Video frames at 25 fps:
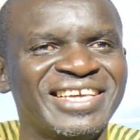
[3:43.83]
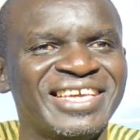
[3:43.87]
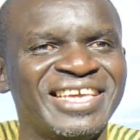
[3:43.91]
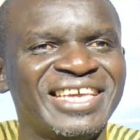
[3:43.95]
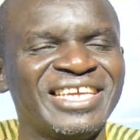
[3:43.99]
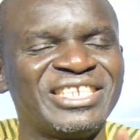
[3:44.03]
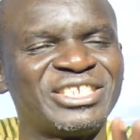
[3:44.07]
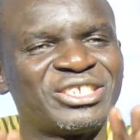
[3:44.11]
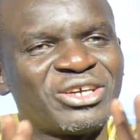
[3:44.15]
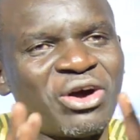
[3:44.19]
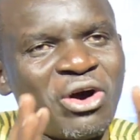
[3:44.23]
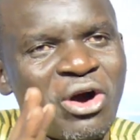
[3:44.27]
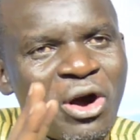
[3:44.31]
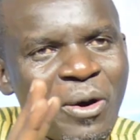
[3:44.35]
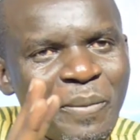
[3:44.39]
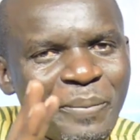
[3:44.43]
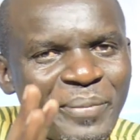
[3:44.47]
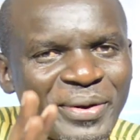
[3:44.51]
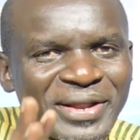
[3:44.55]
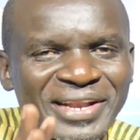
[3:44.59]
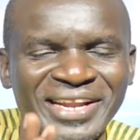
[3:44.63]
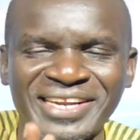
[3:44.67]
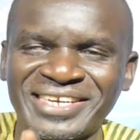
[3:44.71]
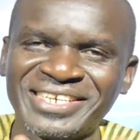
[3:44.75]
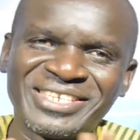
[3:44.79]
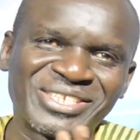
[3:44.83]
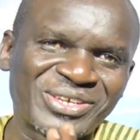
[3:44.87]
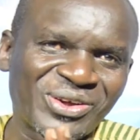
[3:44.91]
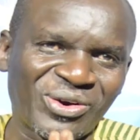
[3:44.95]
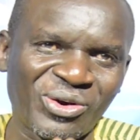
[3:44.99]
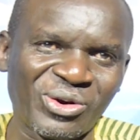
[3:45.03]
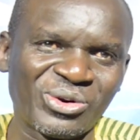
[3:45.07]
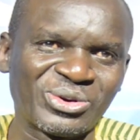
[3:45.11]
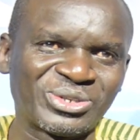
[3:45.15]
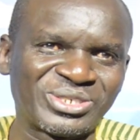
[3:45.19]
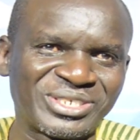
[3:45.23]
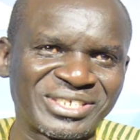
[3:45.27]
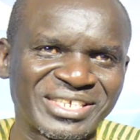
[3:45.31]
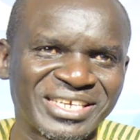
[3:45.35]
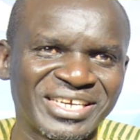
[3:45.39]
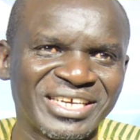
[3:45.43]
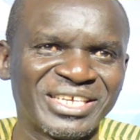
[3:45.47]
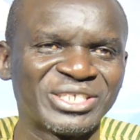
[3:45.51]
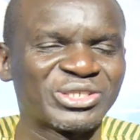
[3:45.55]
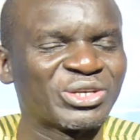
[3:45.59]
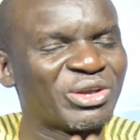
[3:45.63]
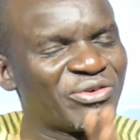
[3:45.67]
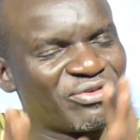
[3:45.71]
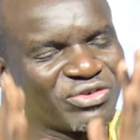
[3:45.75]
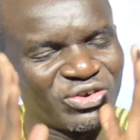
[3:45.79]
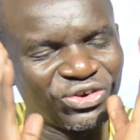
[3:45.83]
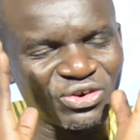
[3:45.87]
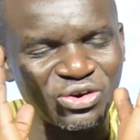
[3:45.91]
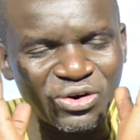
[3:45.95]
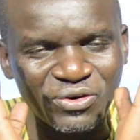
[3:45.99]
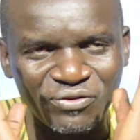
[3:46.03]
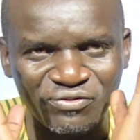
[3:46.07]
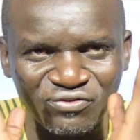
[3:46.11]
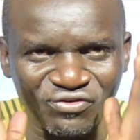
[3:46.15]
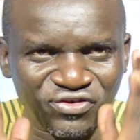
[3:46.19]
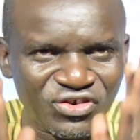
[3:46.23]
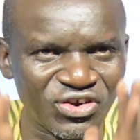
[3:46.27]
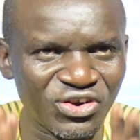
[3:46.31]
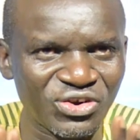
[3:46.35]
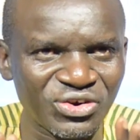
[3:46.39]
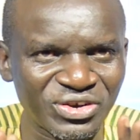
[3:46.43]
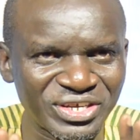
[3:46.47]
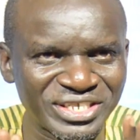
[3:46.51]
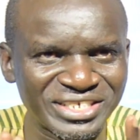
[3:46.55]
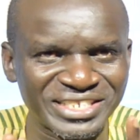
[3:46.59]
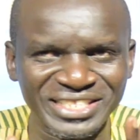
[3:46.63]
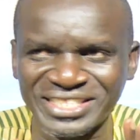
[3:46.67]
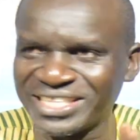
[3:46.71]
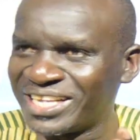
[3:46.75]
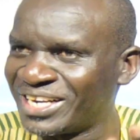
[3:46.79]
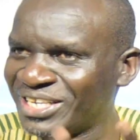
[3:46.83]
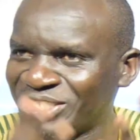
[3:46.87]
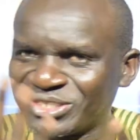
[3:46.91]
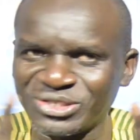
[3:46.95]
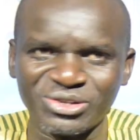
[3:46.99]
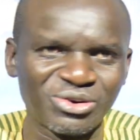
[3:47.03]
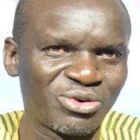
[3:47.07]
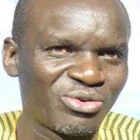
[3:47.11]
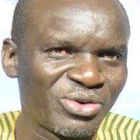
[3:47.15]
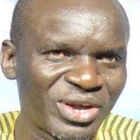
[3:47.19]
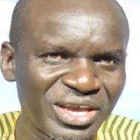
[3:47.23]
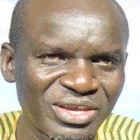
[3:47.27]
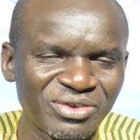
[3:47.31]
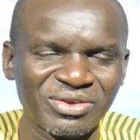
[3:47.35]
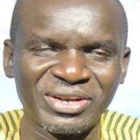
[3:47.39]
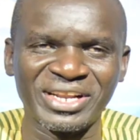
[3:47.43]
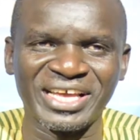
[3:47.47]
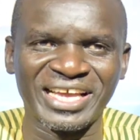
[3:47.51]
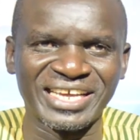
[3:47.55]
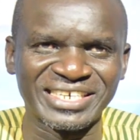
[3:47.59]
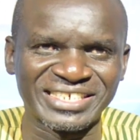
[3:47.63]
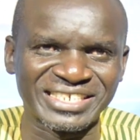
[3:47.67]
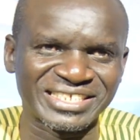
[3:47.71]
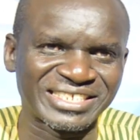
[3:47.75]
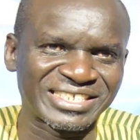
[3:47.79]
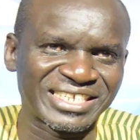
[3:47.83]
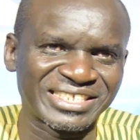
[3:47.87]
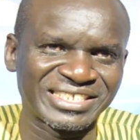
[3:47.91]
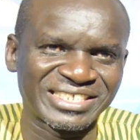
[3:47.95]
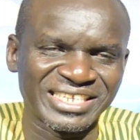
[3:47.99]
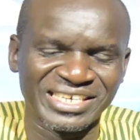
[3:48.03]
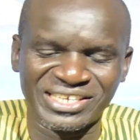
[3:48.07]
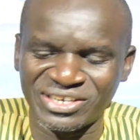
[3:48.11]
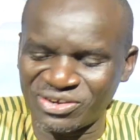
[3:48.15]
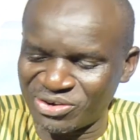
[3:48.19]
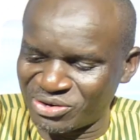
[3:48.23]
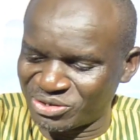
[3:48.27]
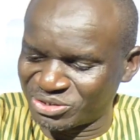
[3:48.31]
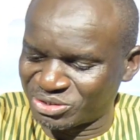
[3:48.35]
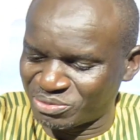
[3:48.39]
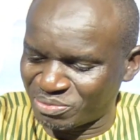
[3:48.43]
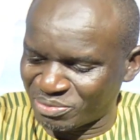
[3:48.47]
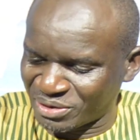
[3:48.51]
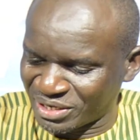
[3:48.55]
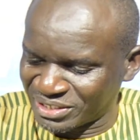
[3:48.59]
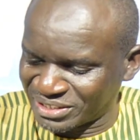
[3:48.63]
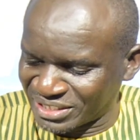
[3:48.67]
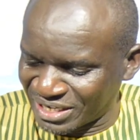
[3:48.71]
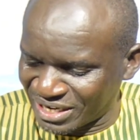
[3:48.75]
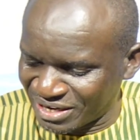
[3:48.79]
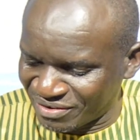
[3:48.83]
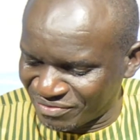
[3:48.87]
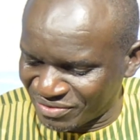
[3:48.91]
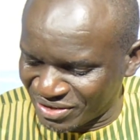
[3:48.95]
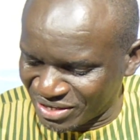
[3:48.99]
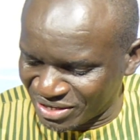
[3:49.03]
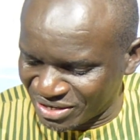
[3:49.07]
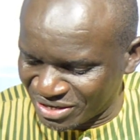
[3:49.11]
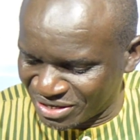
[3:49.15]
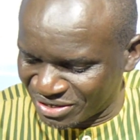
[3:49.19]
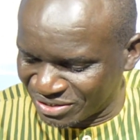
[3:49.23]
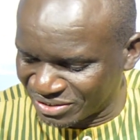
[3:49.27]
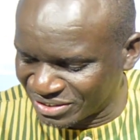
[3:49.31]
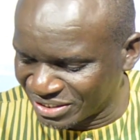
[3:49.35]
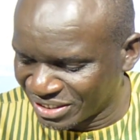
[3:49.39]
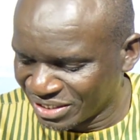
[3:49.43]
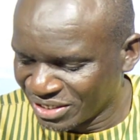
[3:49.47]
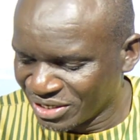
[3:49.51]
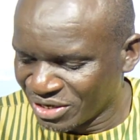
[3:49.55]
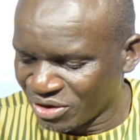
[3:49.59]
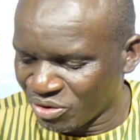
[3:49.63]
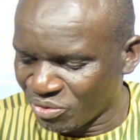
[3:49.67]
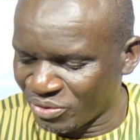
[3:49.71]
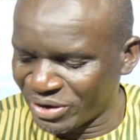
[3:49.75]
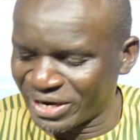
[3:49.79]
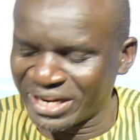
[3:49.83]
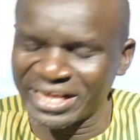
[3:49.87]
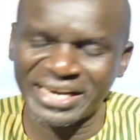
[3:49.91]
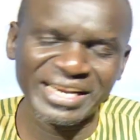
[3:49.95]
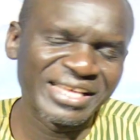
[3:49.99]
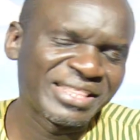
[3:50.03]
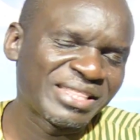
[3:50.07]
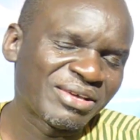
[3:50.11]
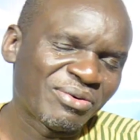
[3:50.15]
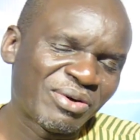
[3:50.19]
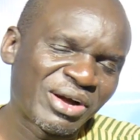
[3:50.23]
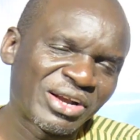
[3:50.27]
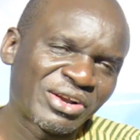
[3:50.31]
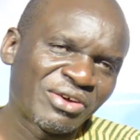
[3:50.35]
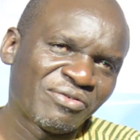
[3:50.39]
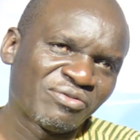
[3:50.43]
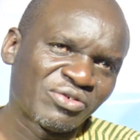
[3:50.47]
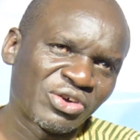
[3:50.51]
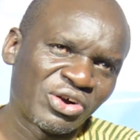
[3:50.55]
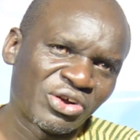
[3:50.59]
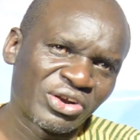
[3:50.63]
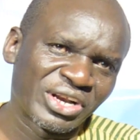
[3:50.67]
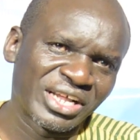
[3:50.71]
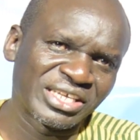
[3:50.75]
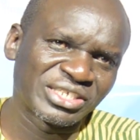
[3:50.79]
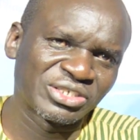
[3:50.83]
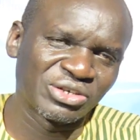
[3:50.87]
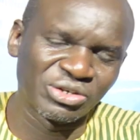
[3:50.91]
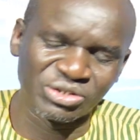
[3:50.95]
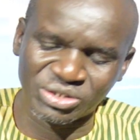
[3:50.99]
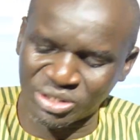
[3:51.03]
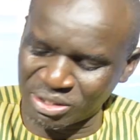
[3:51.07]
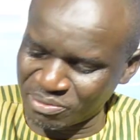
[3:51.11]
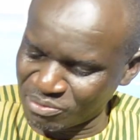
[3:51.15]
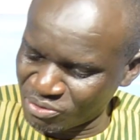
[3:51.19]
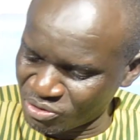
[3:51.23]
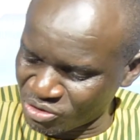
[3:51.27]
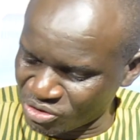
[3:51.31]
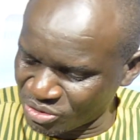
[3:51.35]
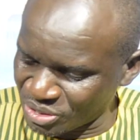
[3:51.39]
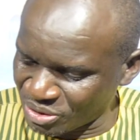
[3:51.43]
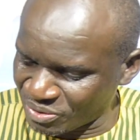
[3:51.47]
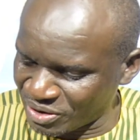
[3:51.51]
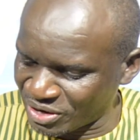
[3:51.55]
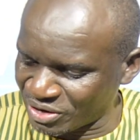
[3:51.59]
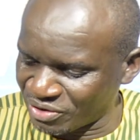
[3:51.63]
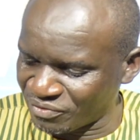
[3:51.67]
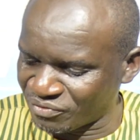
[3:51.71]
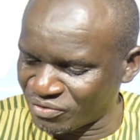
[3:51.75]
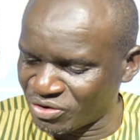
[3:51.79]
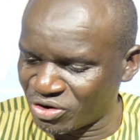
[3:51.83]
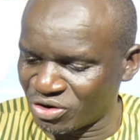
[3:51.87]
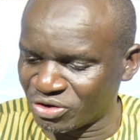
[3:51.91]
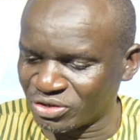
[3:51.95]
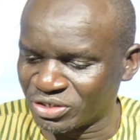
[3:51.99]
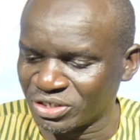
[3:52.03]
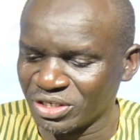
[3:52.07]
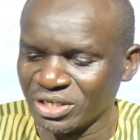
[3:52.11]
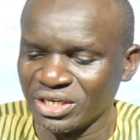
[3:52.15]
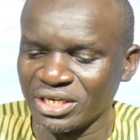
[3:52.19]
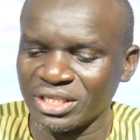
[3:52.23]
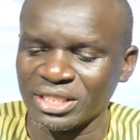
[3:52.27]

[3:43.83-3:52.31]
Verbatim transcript: It's open and it's closed. So if you don't follow it, there is no way you'll enter certain doors. Praise the living God. Amen. When I read the word of God, let's go to the book of the word of God.